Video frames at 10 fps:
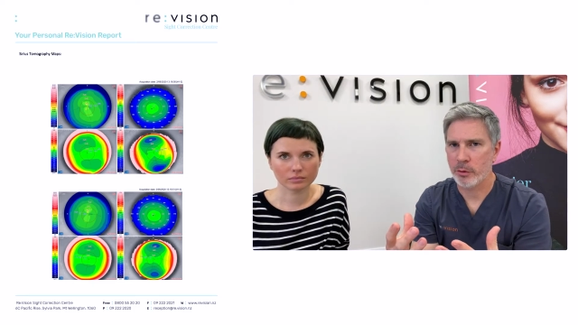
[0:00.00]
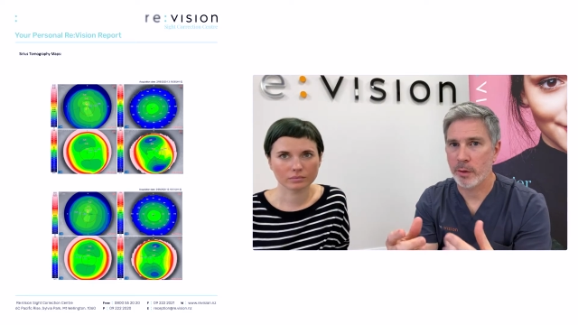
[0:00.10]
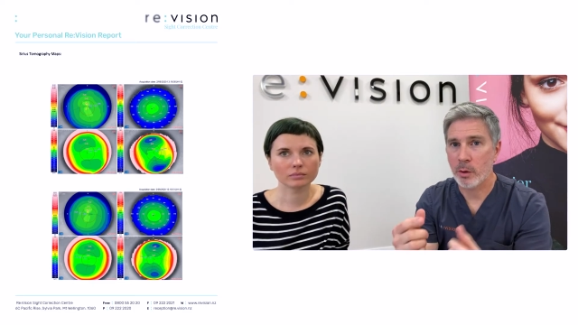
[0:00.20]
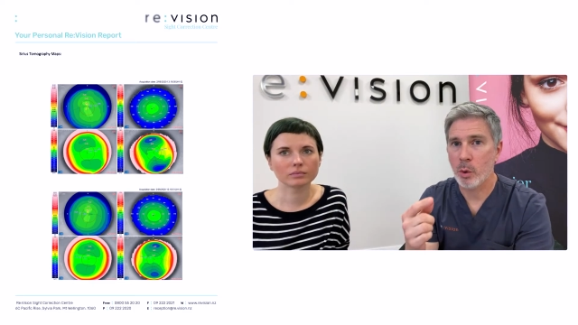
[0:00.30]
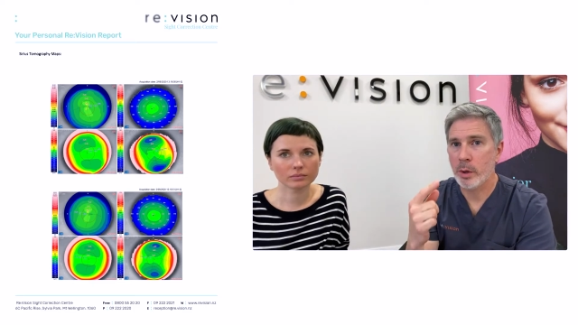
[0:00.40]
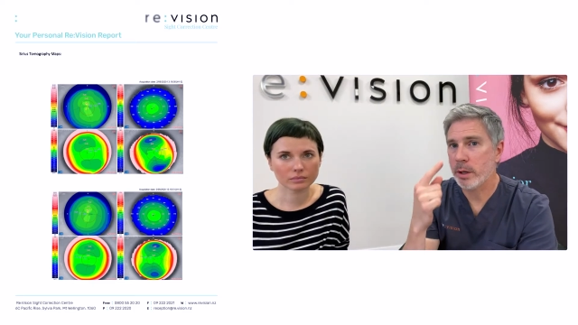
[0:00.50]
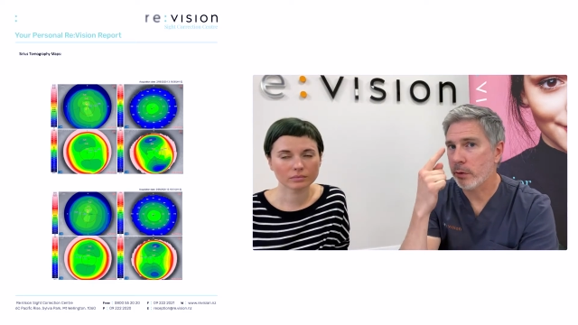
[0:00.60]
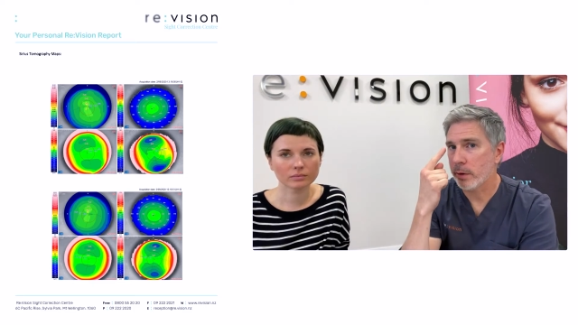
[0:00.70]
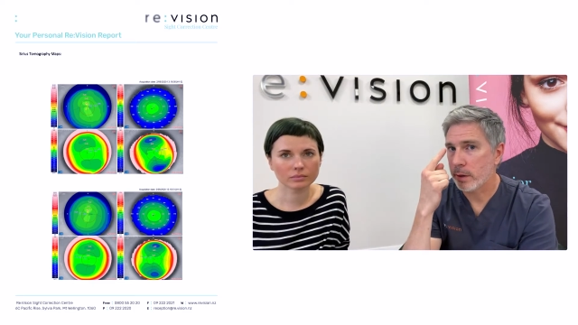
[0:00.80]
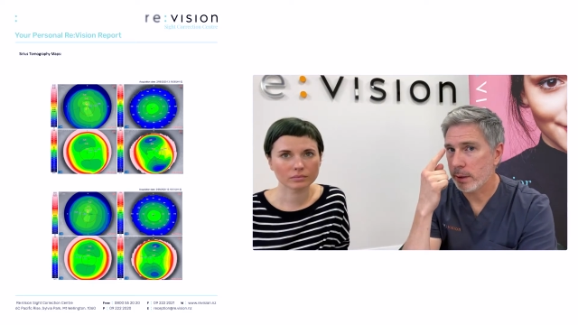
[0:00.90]
Speaker 1: So the cornea
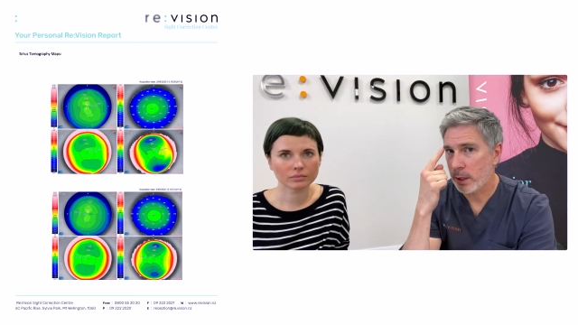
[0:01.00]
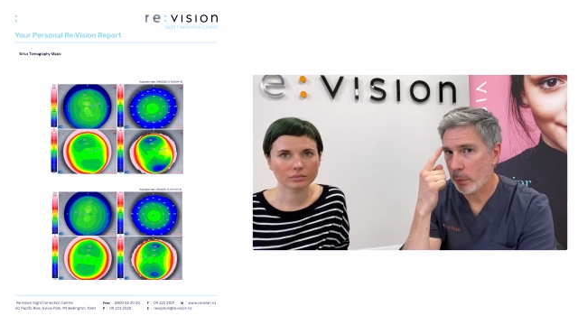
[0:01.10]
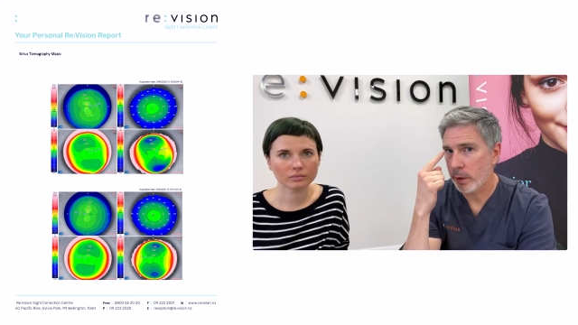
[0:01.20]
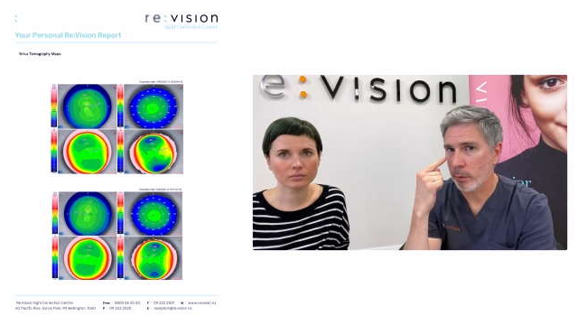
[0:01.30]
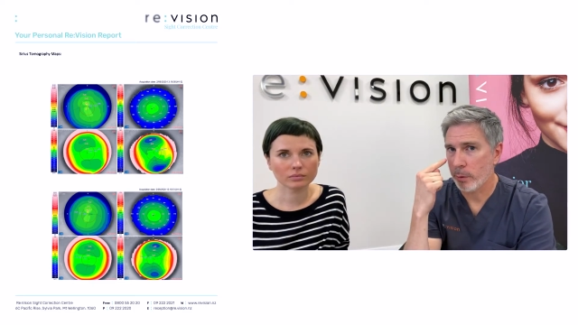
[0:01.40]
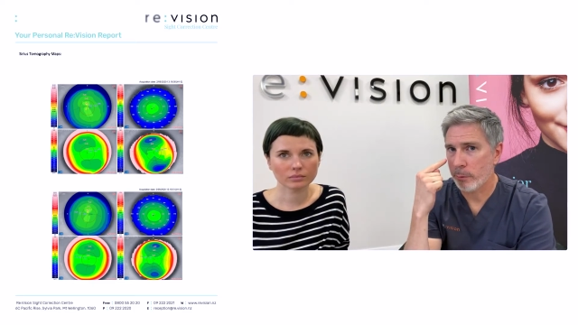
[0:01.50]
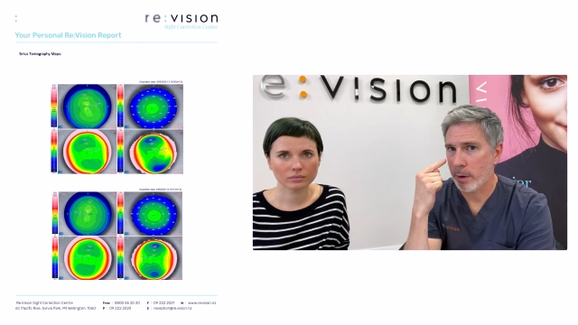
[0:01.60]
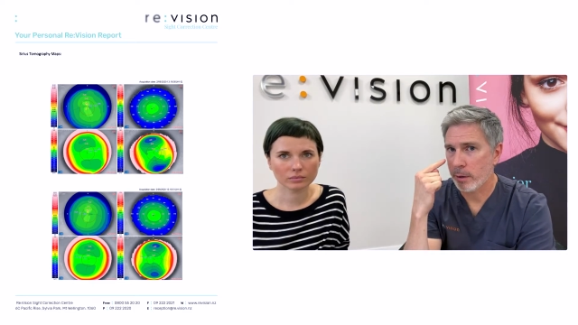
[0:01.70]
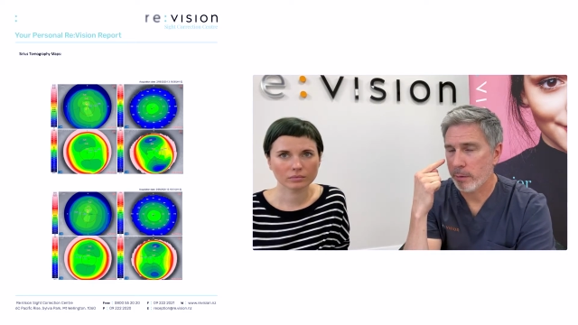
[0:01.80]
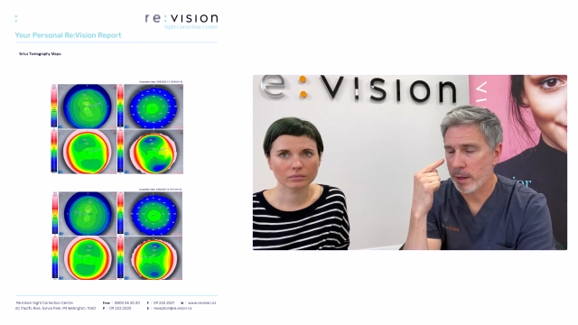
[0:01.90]
is the clear window on the
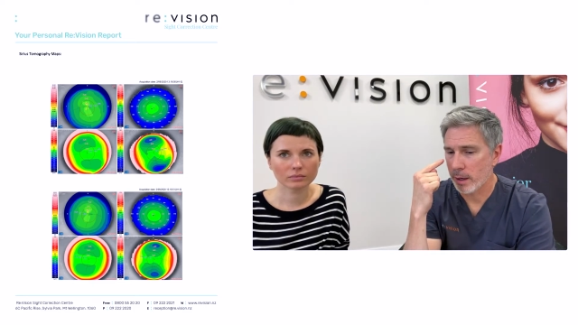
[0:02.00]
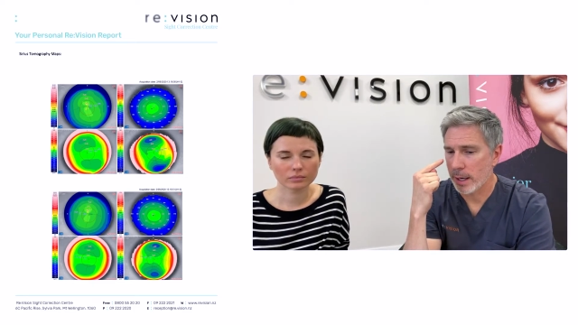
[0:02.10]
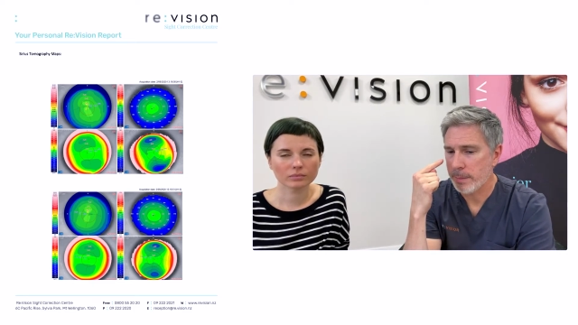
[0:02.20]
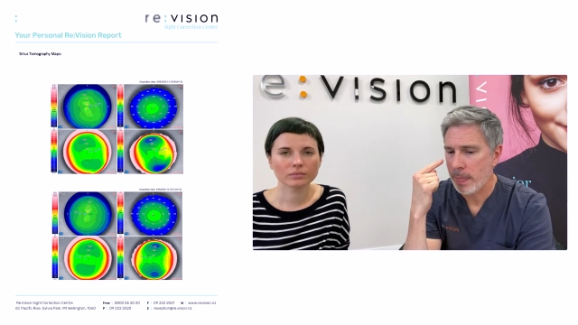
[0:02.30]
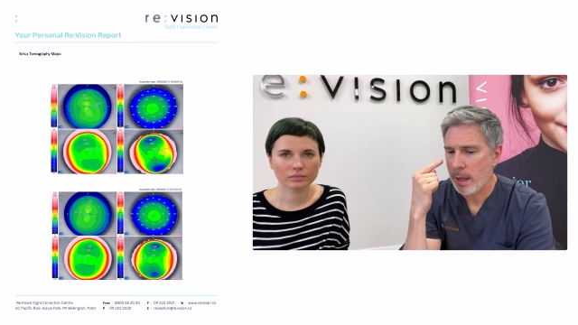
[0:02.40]
front of the eye,